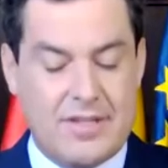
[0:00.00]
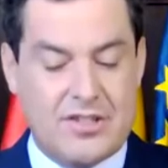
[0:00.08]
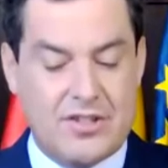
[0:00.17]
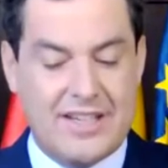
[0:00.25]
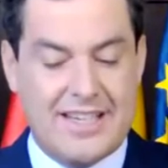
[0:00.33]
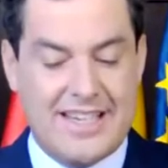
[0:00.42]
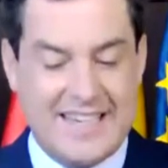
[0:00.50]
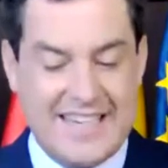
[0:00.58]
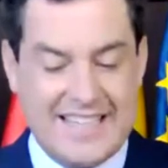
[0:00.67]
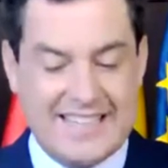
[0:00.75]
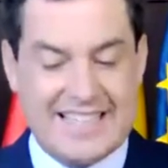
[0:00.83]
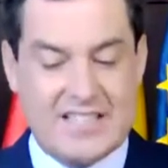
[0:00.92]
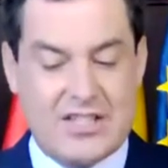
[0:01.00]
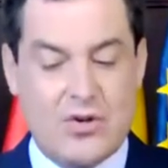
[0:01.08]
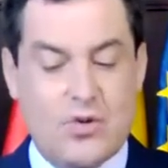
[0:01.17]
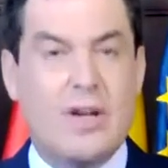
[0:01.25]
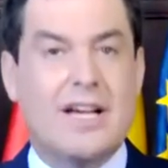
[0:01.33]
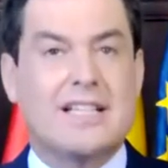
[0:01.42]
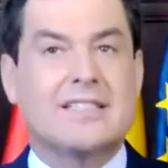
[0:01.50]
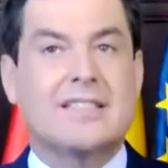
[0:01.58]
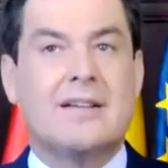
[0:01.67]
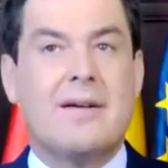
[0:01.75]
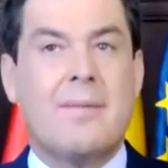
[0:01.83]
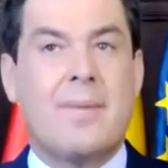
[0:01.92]
If we want
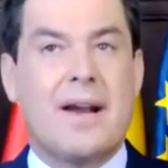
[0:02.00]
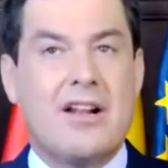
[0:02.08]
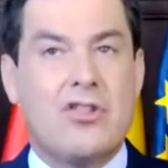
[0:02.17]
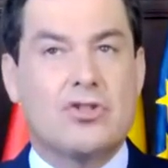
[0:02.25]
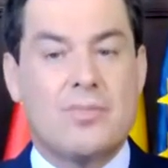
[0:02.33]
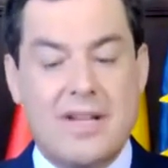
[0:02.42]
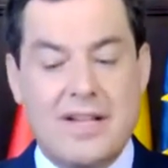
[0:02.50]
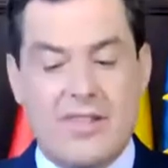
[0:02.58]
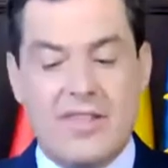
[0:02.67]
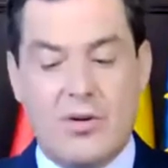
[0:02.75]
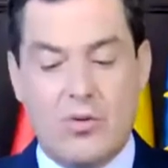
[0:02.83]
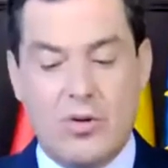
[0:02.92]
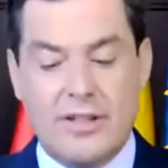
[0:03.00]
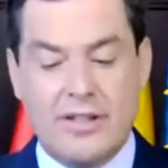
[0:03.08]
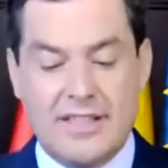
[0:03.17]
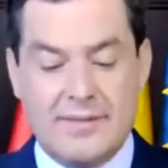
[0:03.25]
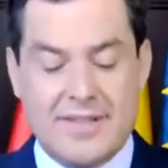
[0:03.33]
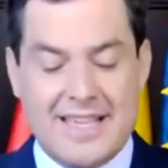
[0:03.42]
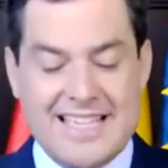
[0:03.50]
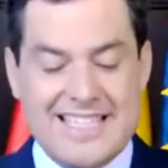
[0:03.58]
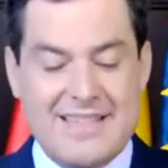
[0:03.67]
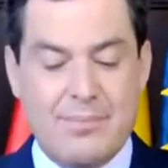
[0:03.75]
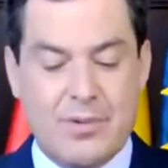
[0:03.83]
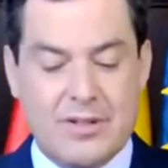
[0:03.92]
to achieve net zero
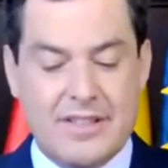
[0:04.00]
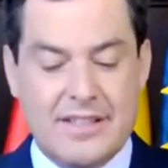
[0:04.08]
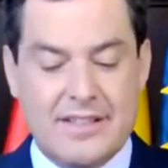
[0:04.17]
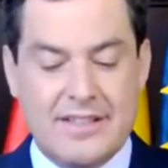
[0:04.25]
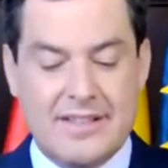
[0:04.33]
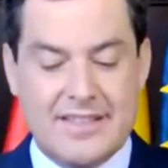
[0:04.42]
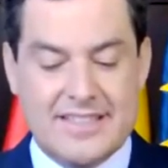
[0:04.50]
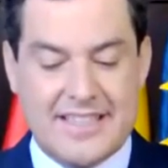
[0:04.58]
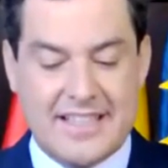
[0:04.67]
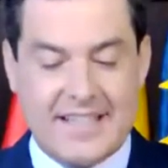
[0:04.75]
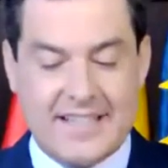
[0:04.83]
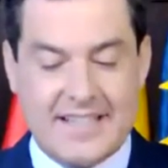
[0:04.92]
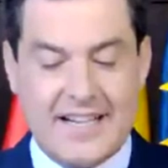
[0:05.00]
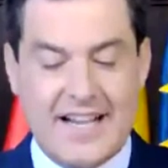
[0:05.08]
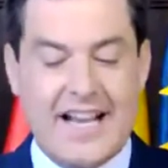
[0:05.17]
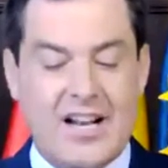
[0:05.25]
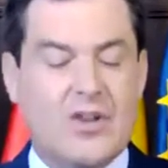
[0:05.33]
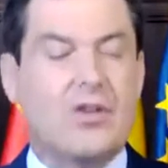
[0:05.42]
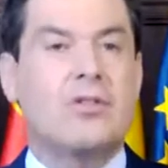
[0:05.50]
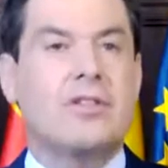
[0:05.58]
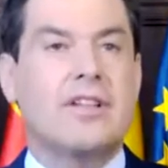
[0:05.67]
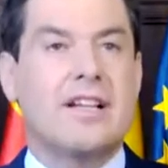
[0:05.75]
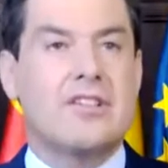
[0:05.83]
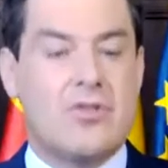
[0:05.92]
emissions by 2050,
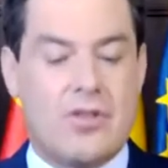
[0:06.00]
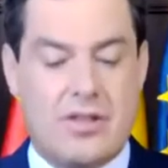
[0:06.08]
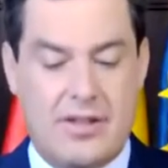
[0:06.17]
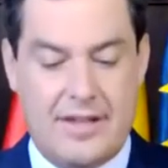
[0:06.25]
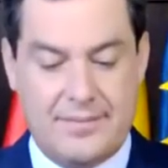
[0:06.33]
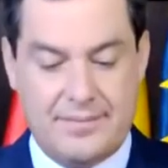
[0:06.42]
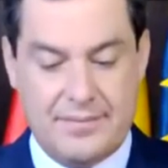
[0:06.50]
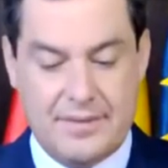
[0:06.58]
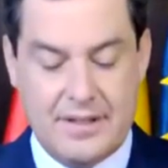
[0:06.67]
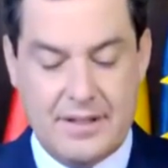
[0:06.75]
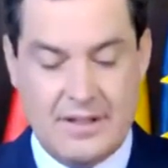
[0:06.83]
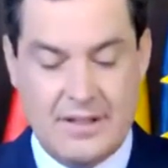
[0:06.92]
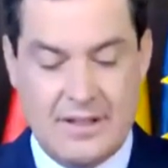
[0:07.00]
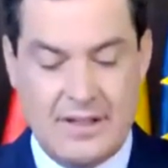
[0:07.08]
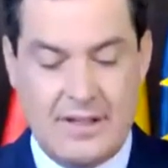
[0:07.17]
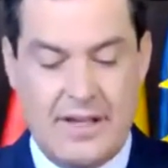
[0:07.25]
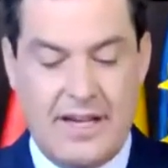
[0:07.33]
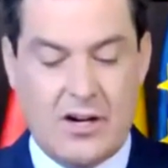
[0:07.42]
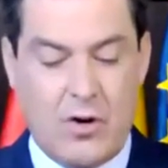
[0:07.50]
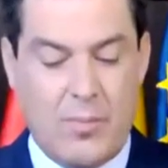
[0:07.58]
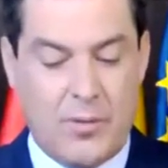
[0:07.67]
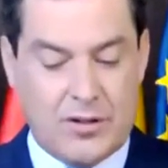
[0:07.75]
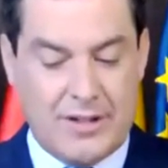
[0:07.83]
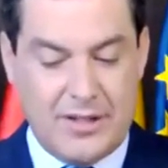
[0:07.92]
it's important to underline the
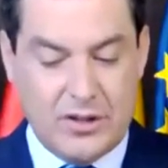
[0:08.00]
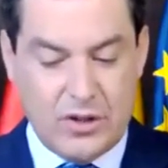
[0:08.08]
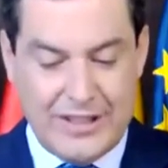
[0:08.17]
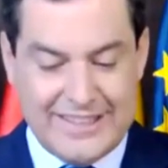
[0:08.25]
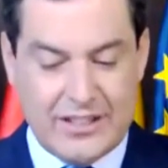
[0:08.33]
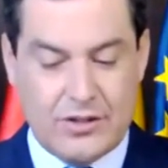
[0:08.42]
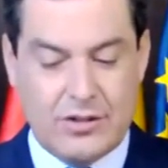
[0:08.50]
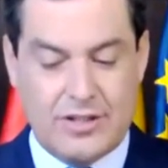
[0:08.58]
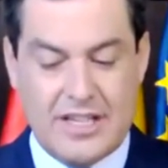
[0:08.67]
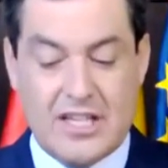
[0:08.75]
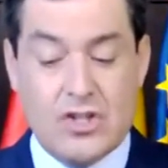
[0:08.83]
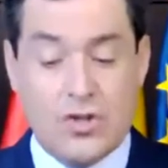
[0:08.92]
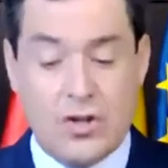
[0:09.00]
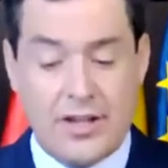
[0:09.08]
role of society.